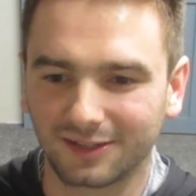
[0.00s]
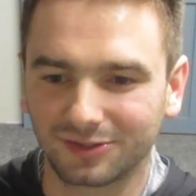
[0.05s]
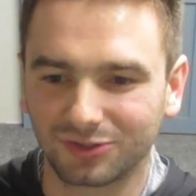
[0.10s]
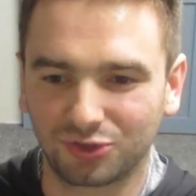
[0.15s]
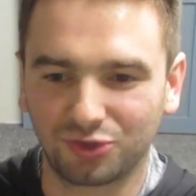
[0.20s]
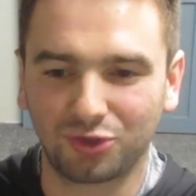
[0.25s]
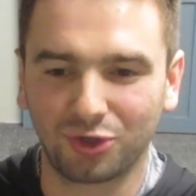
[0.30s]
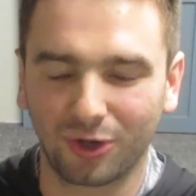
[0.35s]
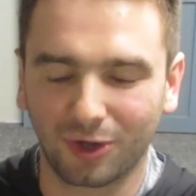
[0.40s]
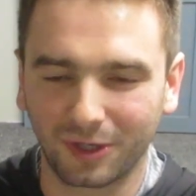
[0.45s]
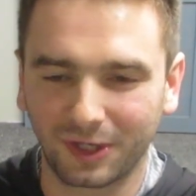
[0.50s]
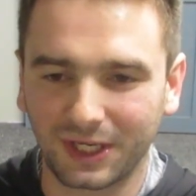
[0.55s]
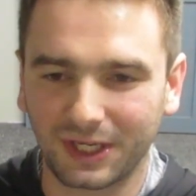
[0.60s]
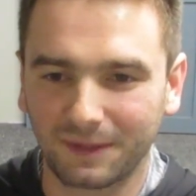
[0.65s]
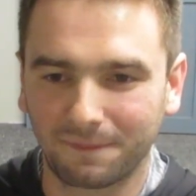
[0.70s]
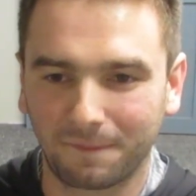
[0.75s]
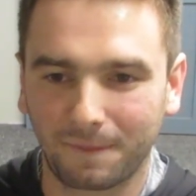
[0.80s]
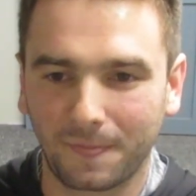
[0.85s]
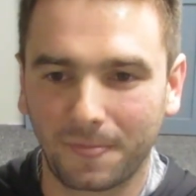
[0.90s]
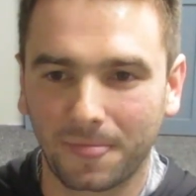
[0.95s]

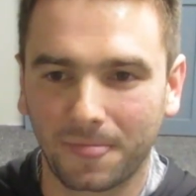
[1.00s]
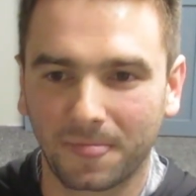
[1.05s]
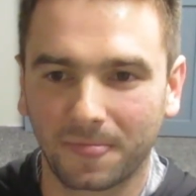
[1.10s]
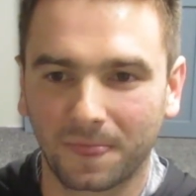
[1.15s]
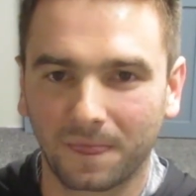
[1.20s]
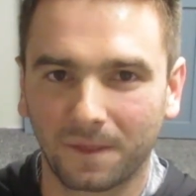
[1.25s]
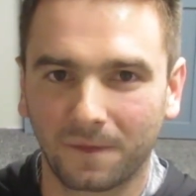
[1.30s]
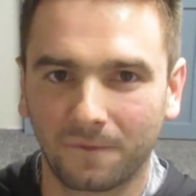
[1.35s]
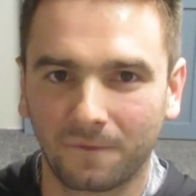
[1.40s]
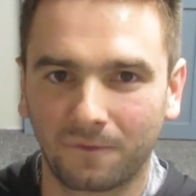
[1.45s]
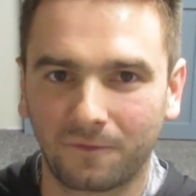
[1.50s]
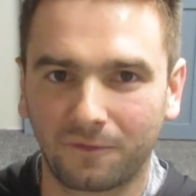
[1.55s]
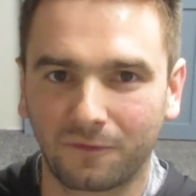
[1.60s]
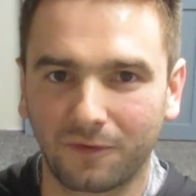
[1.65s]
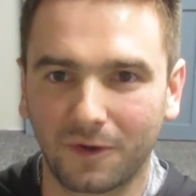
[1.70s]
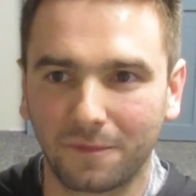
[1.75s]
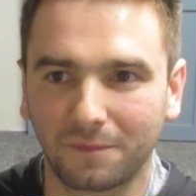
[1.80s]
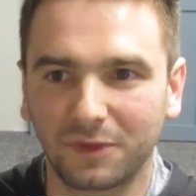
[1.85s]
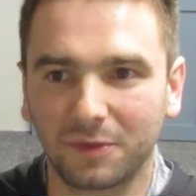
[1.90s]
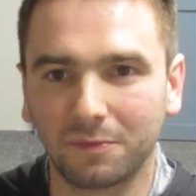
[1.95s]
journey
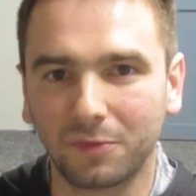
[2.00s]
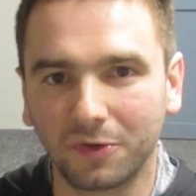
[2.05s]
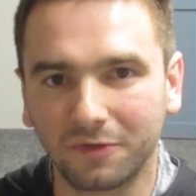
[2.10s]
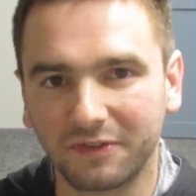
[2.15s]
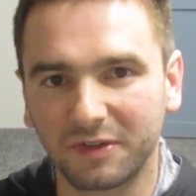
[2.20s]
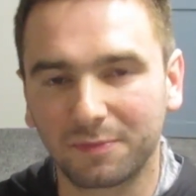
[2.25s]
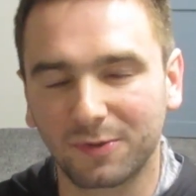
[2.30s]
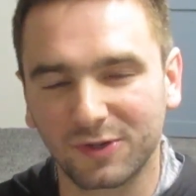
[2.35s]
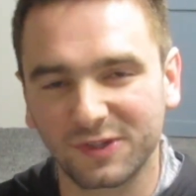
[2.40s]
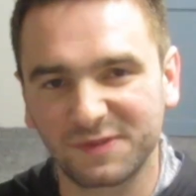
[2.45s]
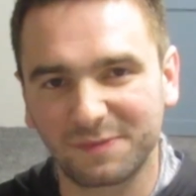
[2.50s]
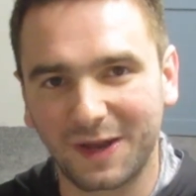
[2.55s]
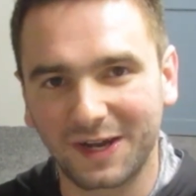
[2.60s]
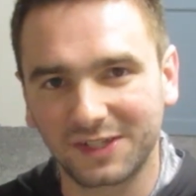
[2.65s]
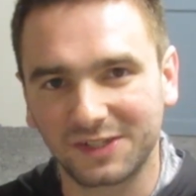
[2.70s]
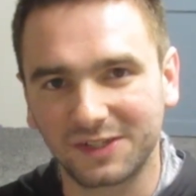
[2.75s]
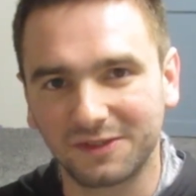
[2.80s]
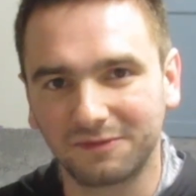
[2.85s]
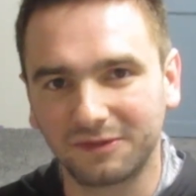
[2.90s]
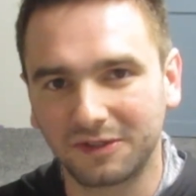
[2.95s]
from the movie
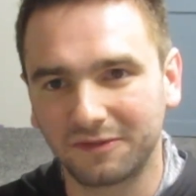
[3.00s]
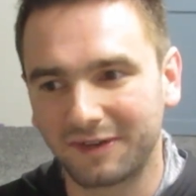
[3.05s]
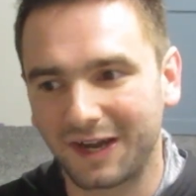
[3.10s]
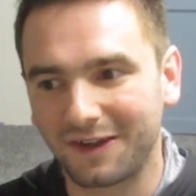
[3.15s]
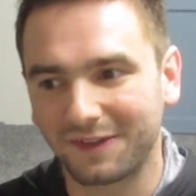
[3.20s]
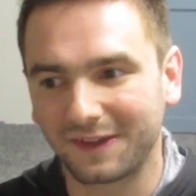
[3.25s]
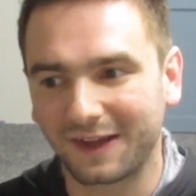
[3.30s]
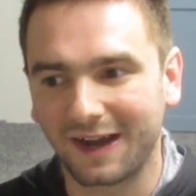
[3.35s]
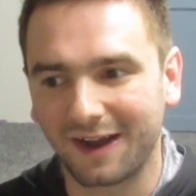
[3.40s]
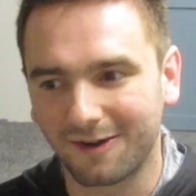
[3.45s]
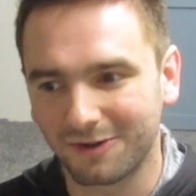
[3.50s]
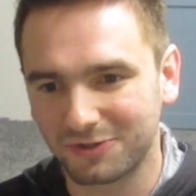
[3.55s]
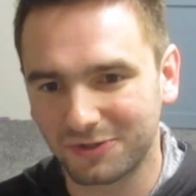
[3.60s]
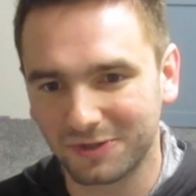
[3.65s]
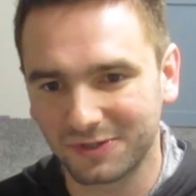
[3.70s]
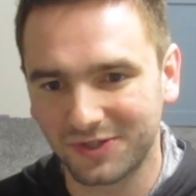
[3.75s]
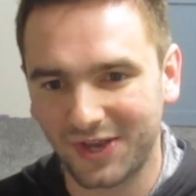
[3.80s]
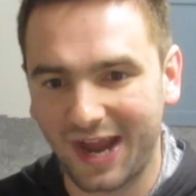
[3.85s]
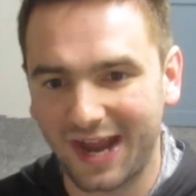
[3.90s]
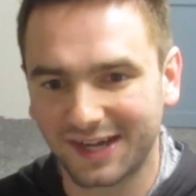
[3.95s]
perspective of how the
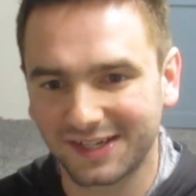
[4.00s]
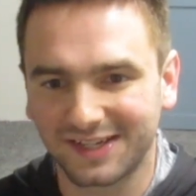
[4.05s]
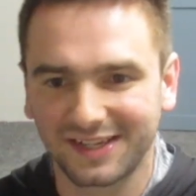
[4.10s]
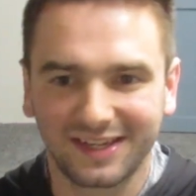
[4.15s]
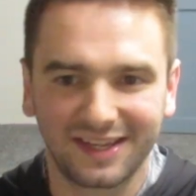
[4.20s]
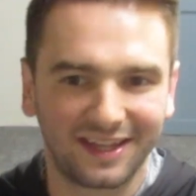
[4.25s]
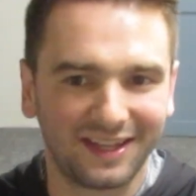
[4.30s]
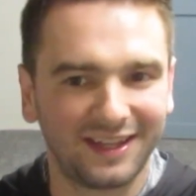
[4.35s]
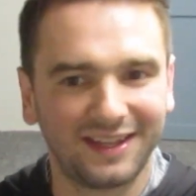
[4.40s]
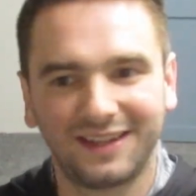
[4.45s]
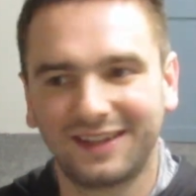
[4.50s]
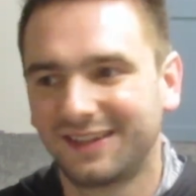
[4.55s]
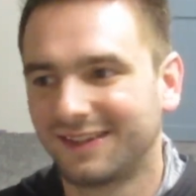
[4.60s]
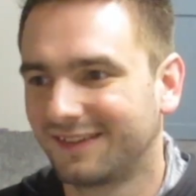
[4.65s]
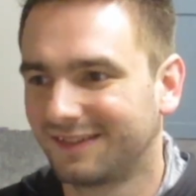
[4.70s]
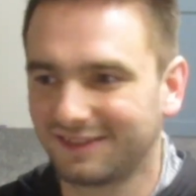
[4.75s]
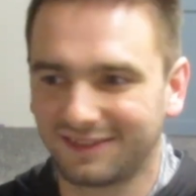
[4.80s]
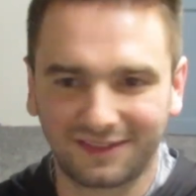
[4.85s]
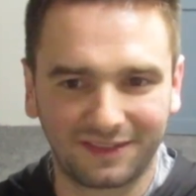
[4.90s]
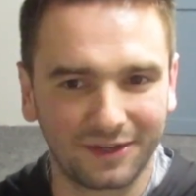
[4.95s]
characters act.
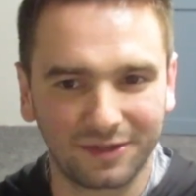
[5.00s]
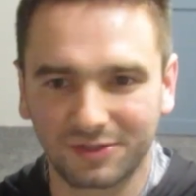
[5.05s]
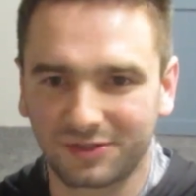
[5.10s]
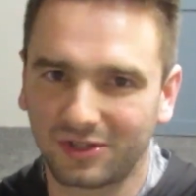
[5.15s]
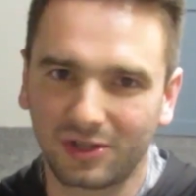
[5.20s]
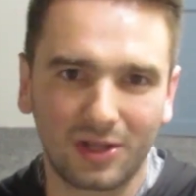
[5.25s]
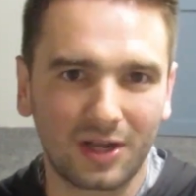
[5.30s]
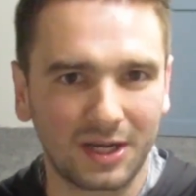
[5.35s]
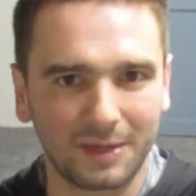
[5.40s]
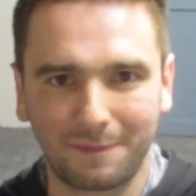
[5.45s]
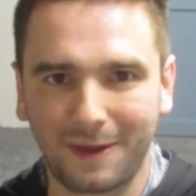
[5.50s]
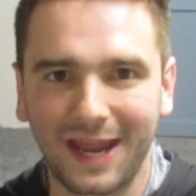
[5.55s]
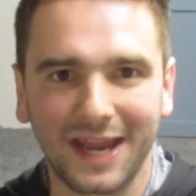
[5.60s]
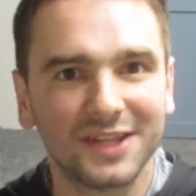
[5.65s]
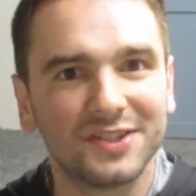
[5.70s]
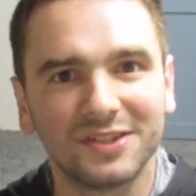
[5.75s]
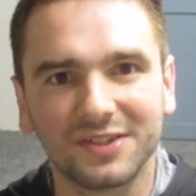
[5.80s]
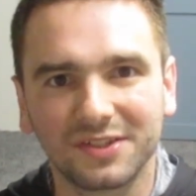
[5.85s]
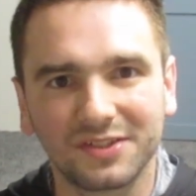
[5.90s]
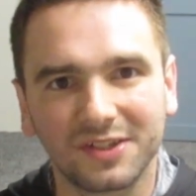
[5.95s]
There's a lot of
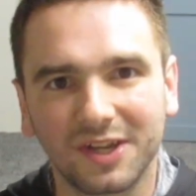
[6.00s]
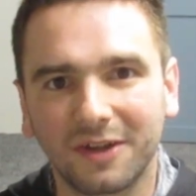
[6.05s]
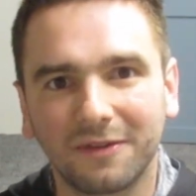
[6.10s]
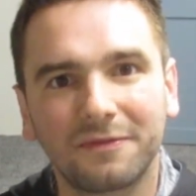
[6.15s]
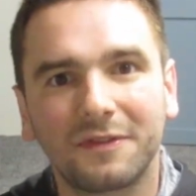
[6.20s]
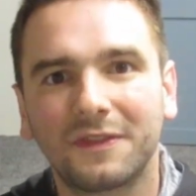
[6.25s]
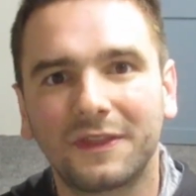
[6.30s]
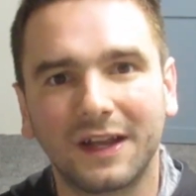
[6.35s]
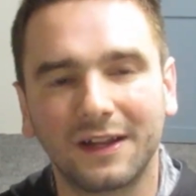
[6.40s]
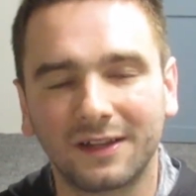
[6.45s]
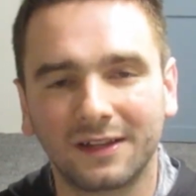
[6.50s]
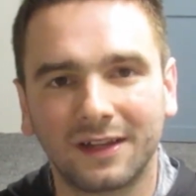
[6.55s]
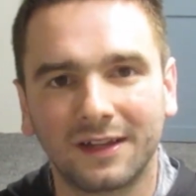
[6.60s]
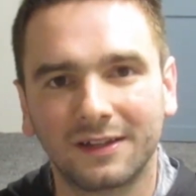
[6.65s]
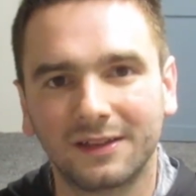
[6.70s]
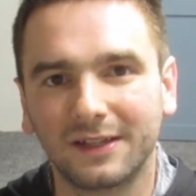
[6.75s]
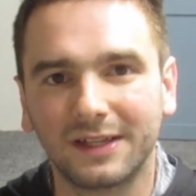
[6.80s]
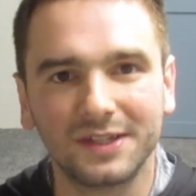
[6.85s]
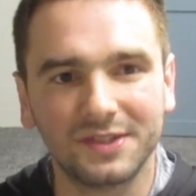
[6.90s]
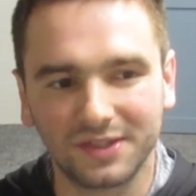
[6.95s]
pacing stuff that
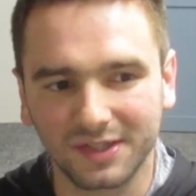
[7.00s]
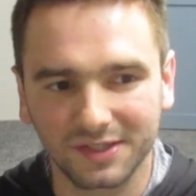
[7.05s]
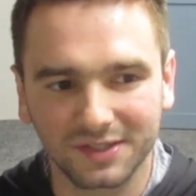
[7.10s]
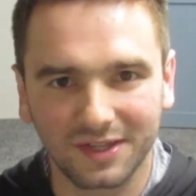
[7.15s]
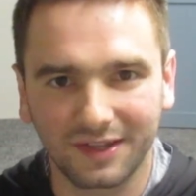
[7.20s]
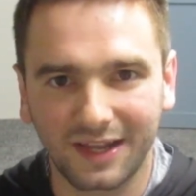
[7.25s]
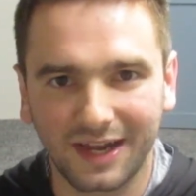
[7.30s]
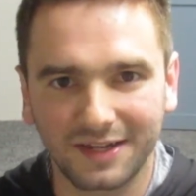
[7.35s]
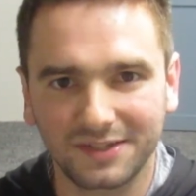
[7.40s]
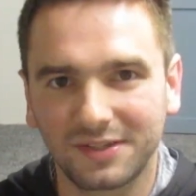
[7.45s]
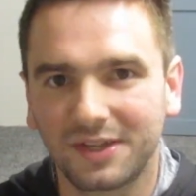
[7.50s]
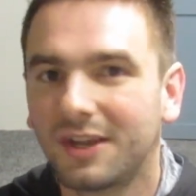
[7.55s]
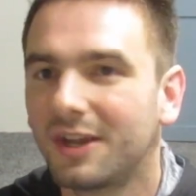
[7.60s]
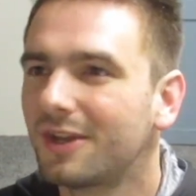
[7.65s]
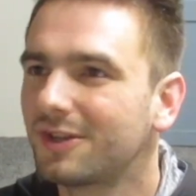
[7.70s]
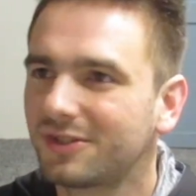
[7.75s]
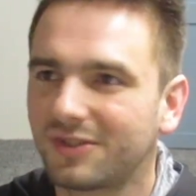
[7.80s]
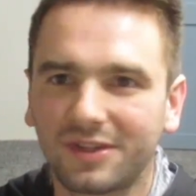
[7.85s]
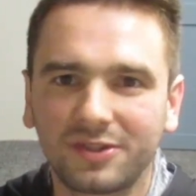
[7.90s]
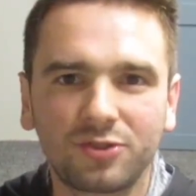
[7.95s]
leads into that.
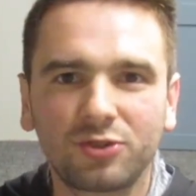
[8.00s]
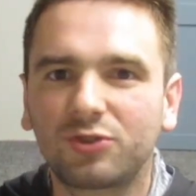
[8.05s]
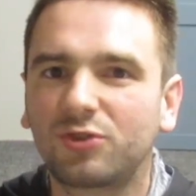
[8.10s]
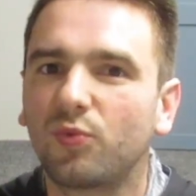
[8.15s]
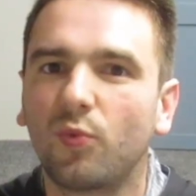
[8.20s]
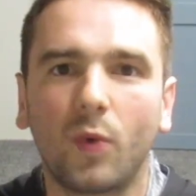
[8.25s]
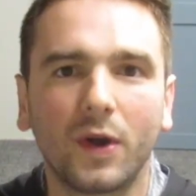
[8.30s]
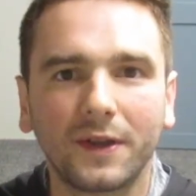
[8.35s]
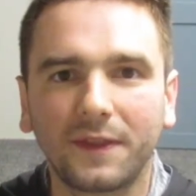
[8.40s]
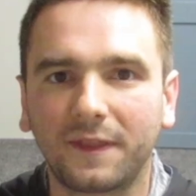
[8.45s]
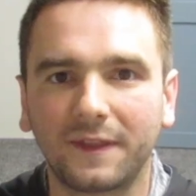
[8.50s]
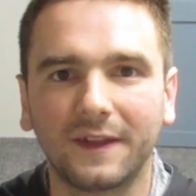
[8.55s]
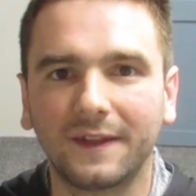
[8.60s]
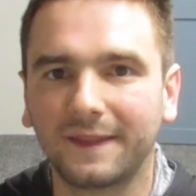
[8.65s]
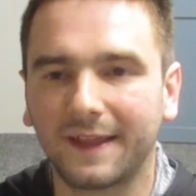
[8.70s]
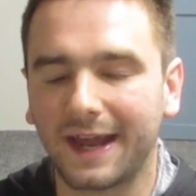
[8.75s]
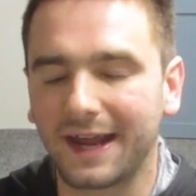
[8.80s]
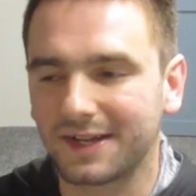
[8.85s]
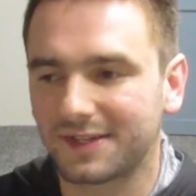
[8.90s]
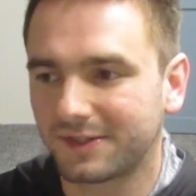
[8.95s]
So that's just one thing
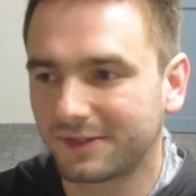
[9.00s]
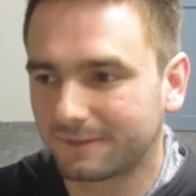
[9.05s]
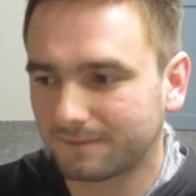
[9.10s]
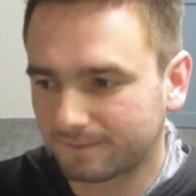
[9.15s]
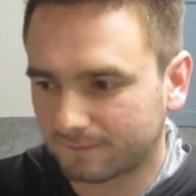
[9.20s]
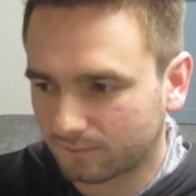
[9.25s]
that,